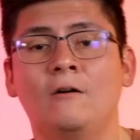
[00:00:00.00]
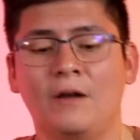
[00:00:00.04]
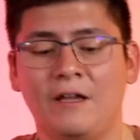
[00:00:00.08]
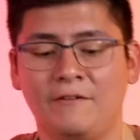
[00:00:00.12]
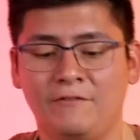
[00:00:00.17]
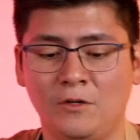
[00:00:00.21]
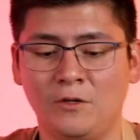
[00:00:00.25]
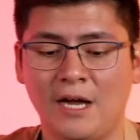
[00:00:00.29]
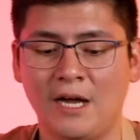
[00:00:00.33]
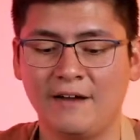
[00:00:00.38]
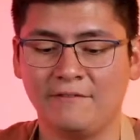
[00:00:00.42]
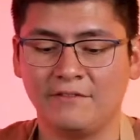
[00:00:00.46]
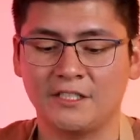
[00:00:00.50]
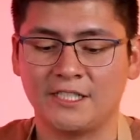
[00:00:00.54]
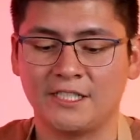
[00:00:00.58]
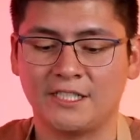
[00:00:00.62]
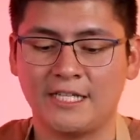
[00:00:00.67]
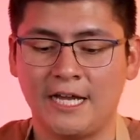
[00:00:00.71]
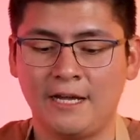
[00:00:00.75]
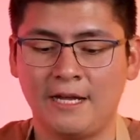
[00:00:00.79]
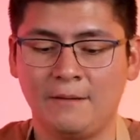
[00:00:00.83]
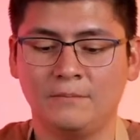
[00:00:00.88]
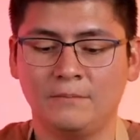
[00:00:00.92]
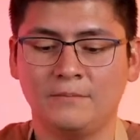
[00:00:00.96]
if you have the
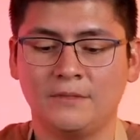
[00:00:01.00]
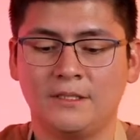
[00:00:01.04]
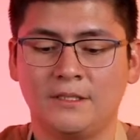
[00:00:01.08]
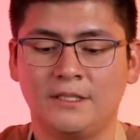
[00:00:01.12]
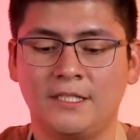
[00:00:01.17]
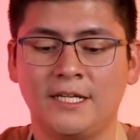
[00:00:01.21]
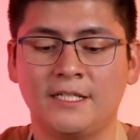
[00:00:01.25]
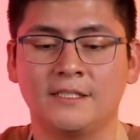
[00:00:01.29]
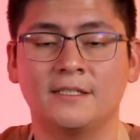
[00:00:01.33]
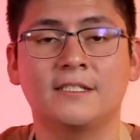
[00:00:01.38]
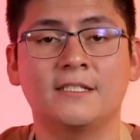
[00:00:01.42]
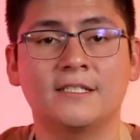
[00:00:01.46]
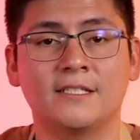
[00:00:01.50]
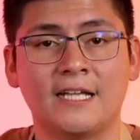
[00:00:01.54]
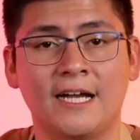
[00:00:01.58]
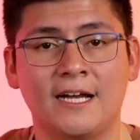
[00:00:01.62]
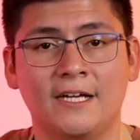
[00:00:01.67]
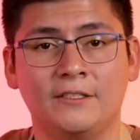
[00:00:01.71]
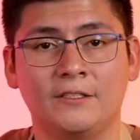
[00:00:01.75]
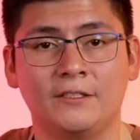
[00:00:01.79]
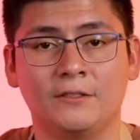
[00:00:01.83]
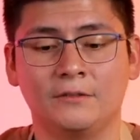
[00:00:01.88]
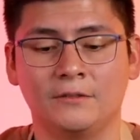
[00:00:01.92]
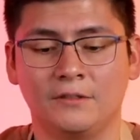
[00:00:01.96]
same tins as I
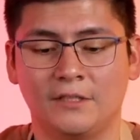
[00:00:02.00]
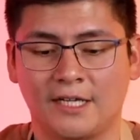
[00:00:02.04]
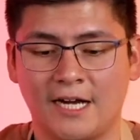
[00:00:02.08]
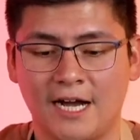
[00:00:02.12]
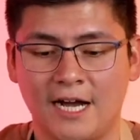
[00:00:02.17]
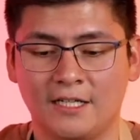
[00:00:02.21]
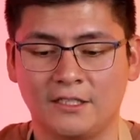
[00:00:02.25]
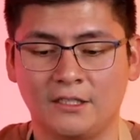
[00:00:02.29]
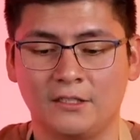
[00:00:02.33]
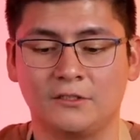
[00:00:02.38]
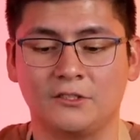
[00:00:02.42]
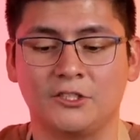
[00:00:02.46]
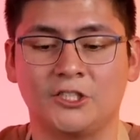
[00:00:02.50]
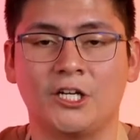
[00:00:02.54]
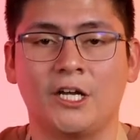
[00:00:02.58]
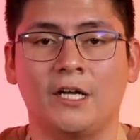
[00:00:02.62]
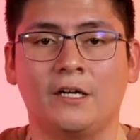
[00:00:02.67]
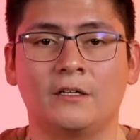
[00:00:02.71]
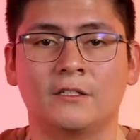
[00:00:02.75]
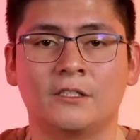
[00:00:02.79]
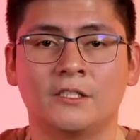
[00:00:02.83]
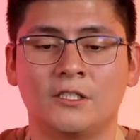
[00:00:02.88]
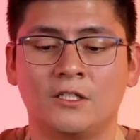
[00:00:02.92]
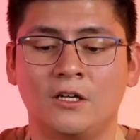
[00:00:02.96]
do, the cocktail
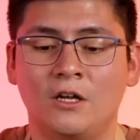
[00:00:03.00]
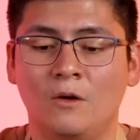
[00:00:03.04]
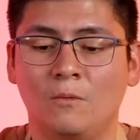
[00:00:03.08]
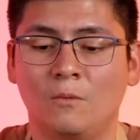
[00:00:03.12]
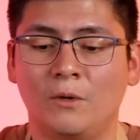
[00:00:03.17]
shakers,